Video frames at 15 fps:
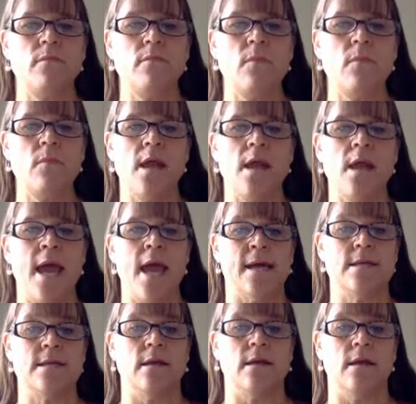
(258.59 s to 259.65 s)
And
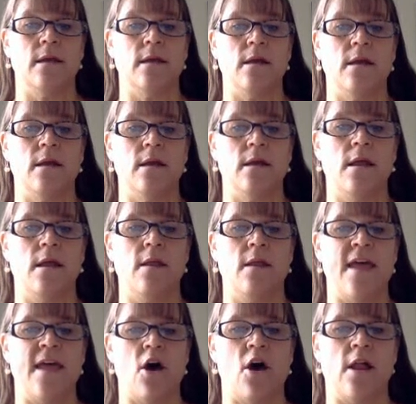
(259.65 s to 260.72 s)
they
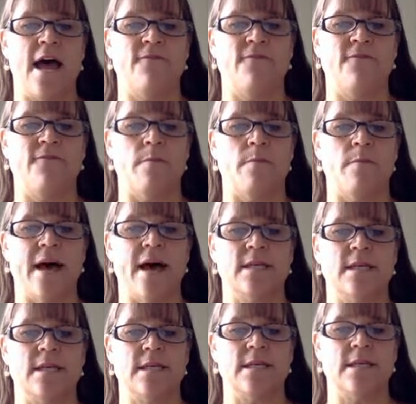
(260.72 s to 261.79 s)
all have about the
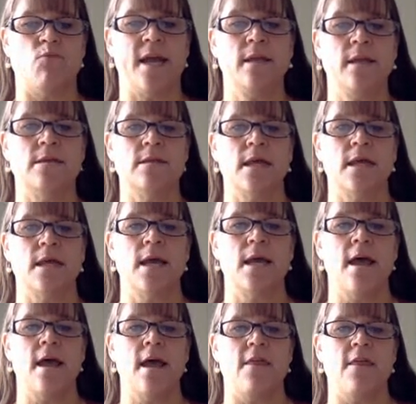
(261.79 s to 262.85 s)
same rates.
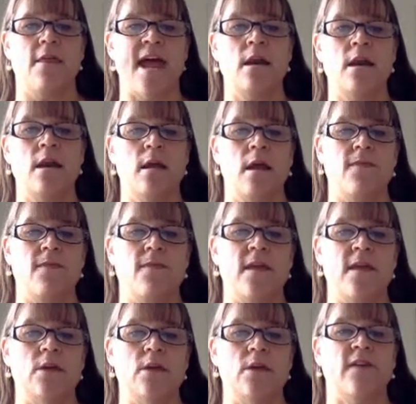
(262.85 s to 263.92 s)
Then the
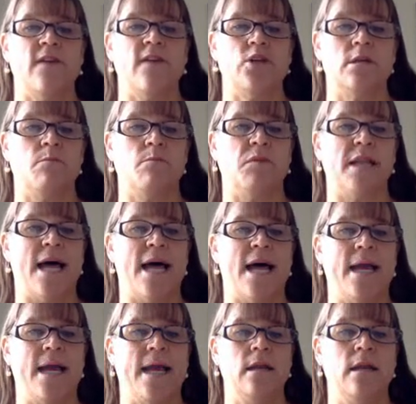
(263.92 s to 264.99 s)
intervention is applied
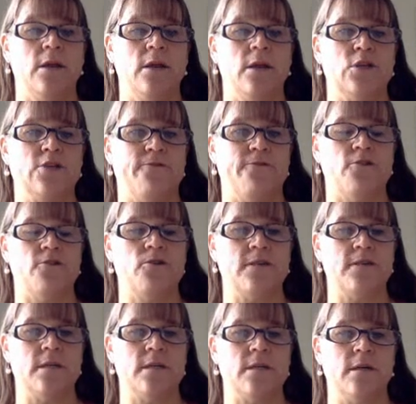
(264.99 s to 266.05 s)
to the first
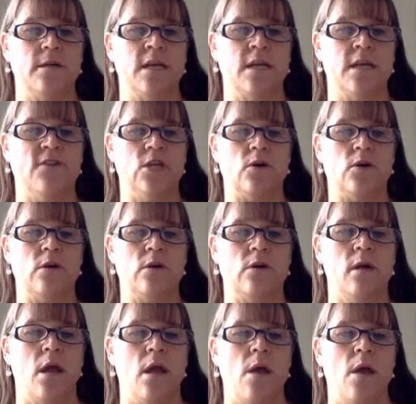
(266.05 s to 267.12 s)
individual,
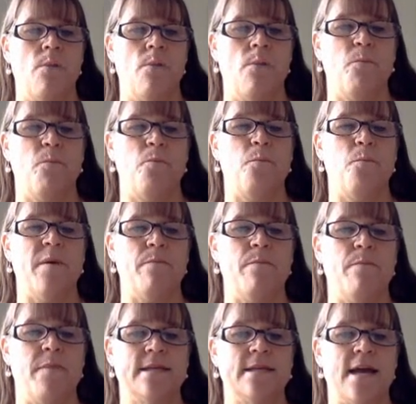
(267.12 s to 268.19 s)
but
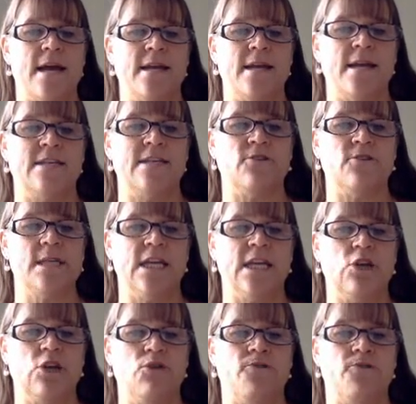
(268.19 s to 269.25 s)
baseline is still continued
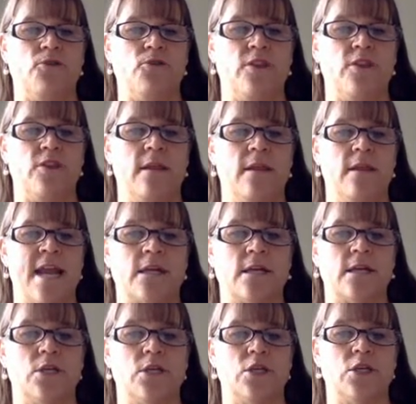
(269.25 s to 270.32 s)
for the next two.